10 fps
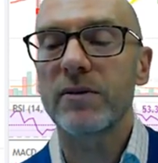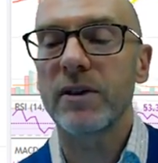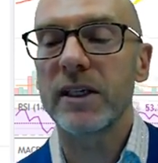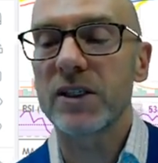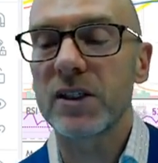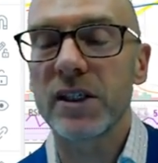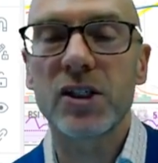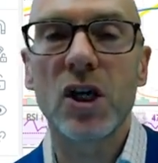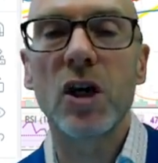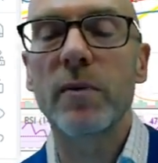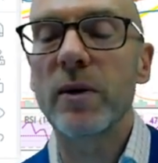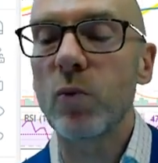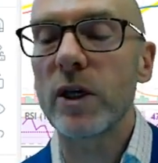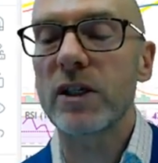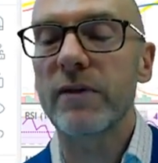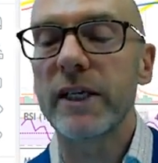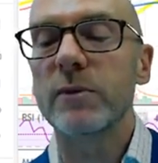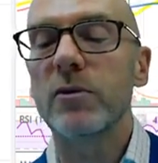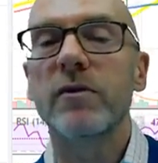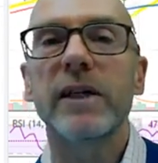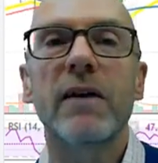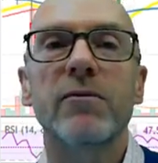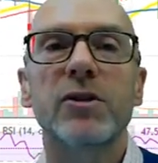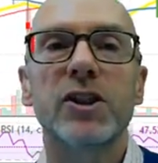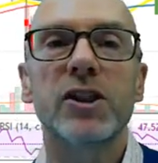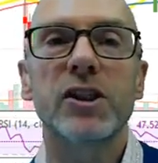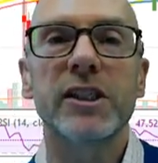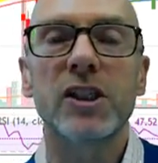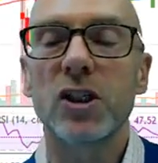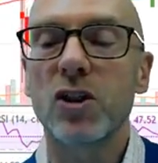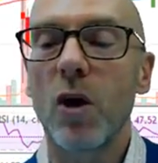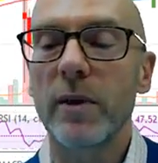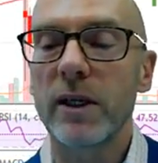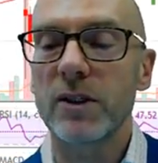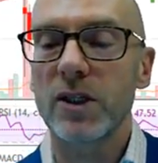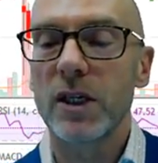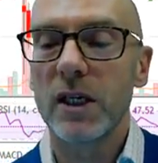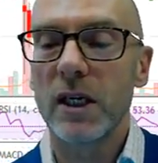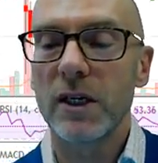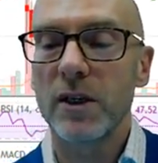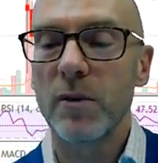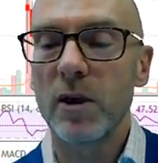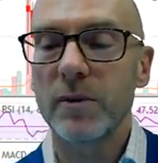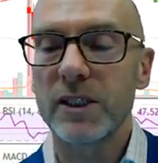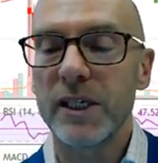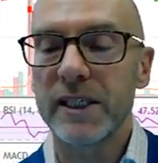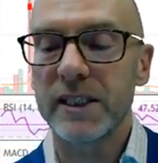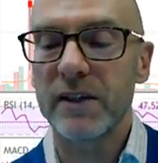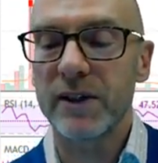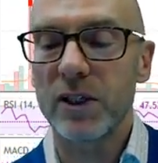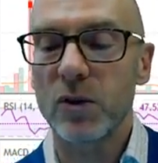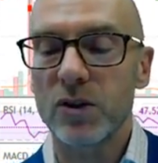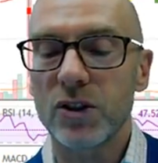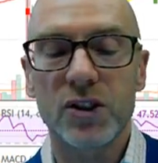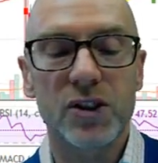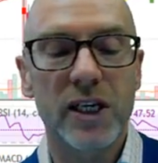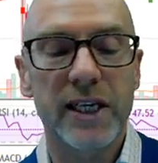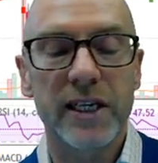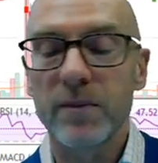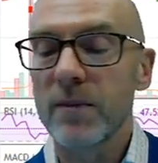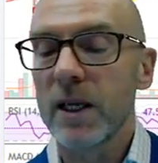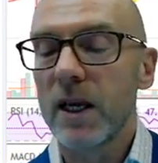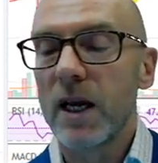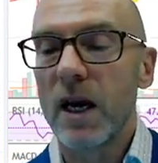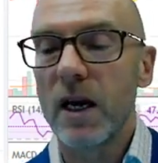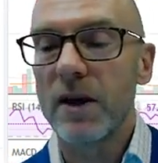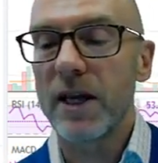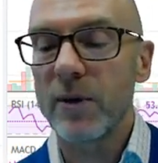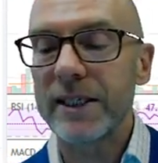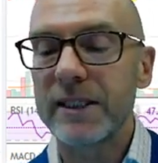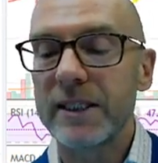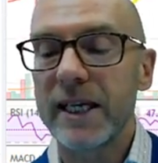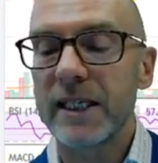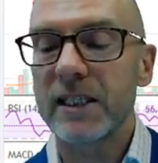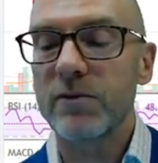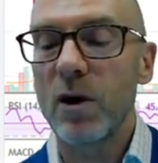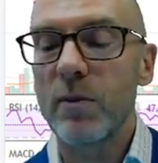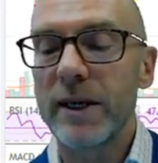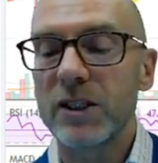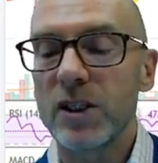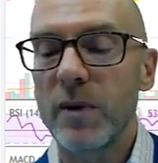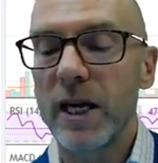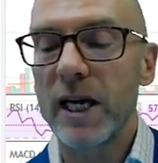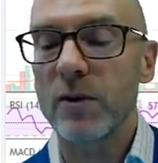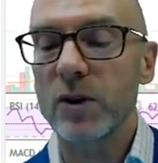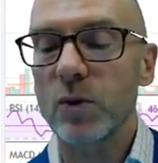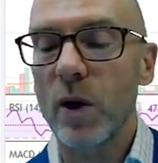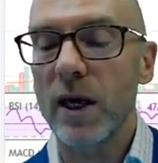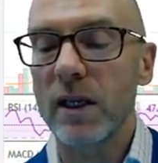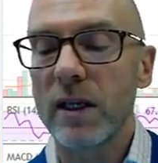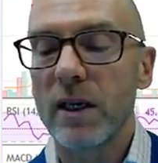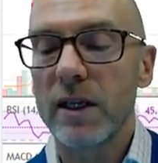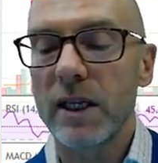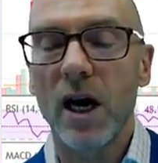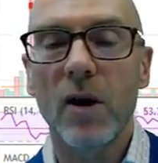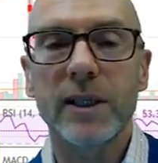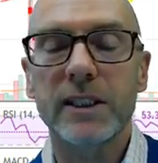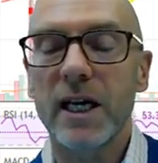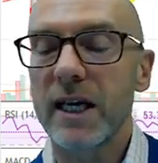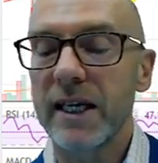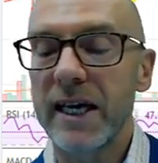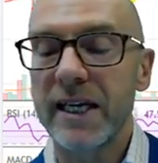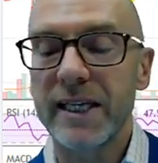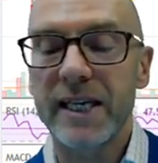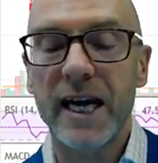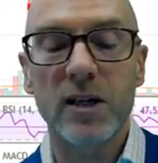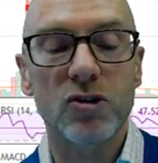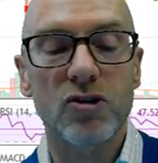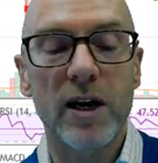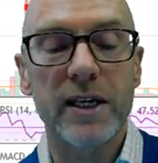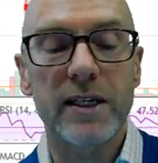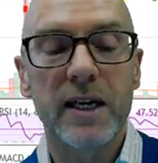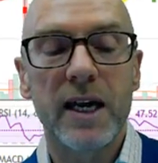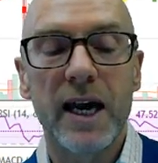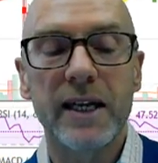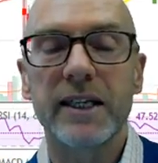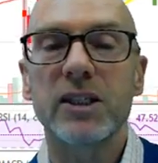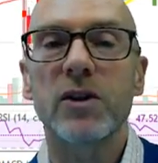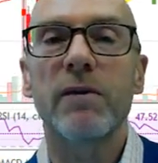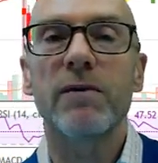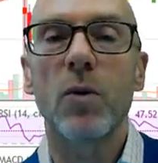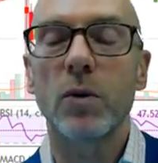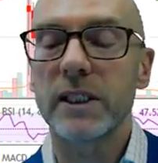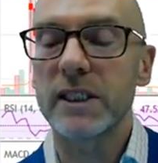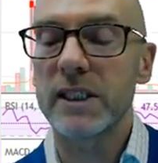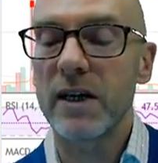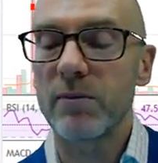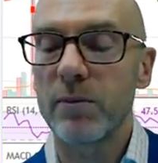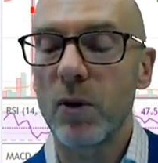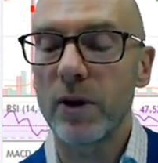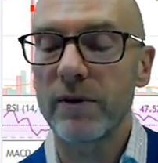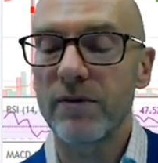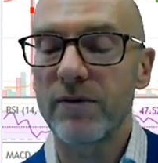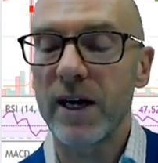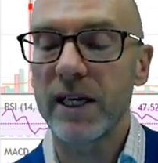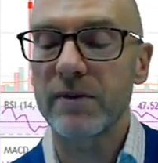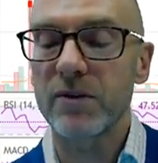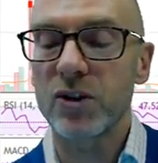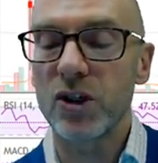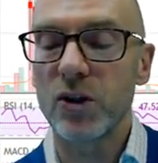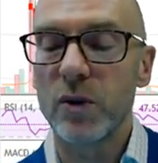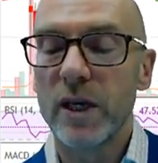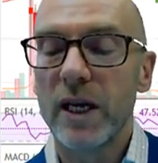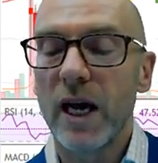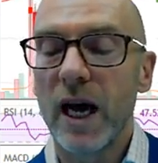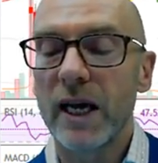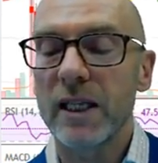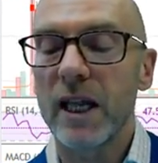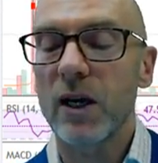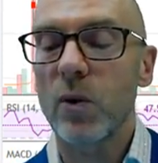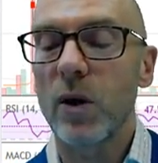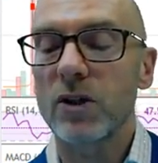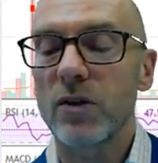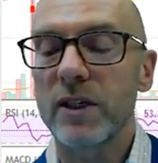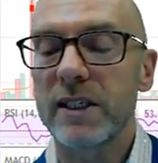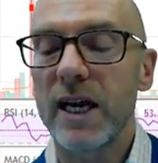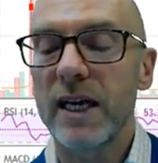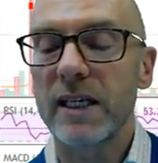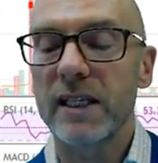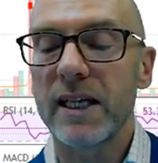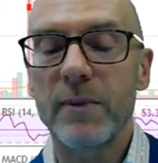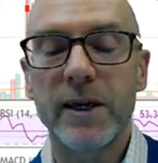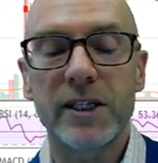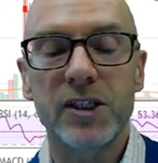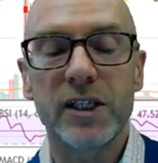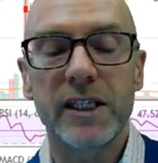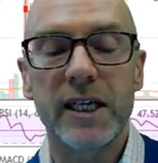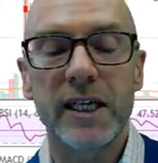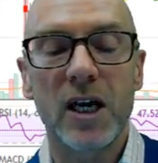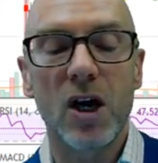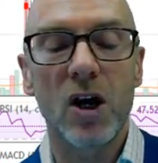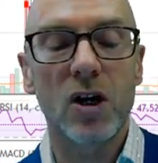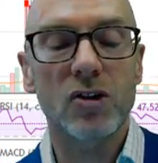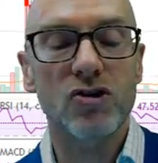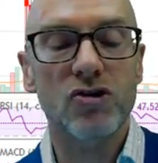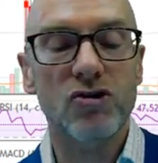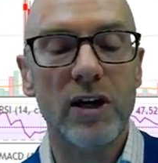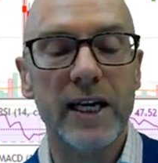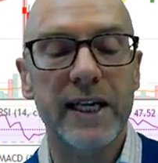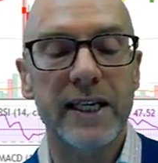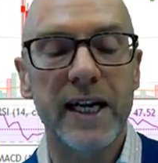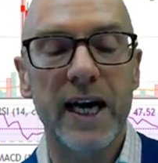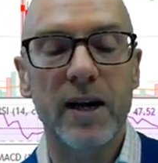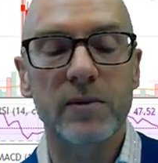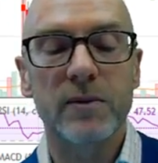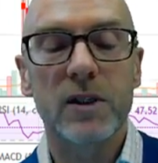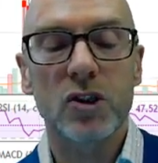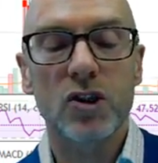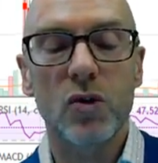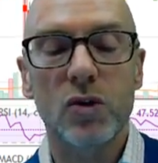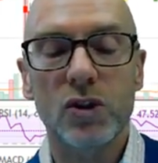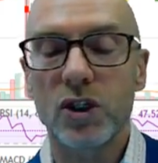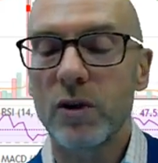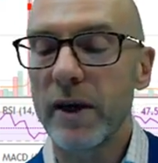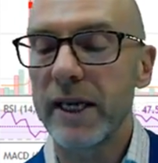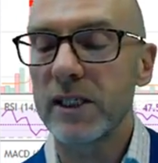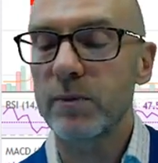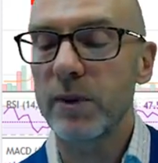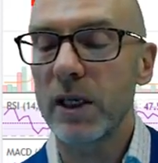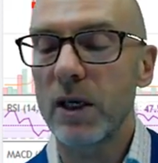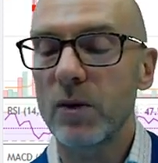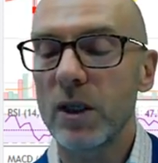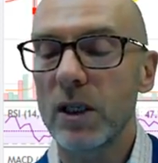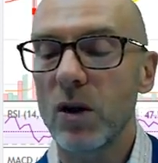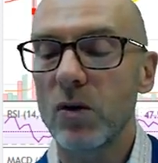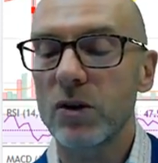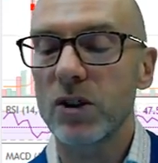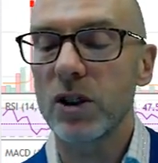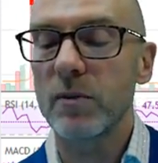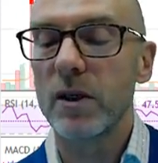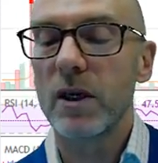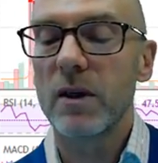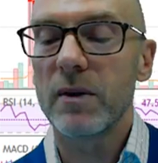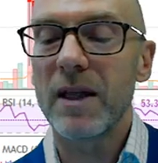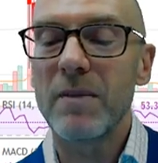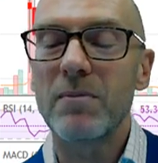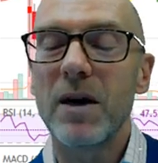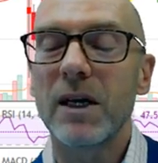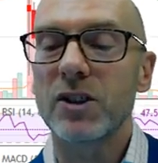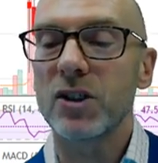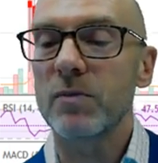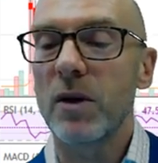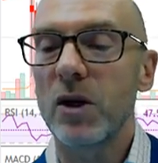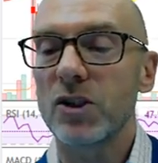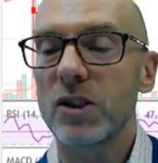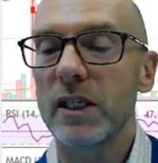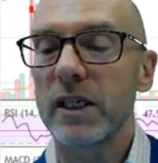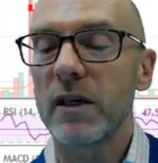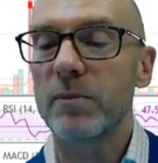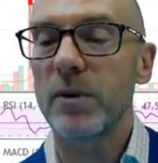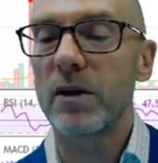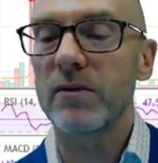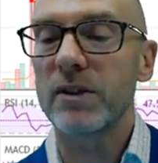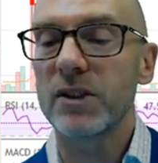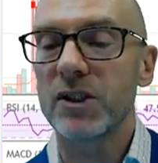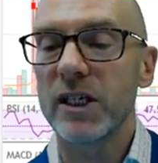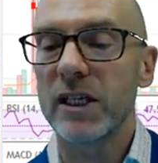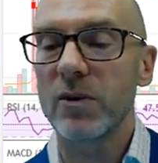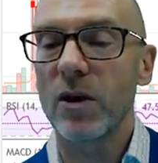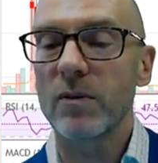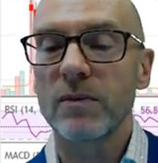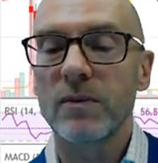to determine which of these moving averages is the dominant, and at the moment it's difficult to see. There is negative momentum here as well. The RSI in a downtrend and it's at 47.52, and likewise on the daily the MACD are tracking down. Short term is below the long term, they're marginally above zero.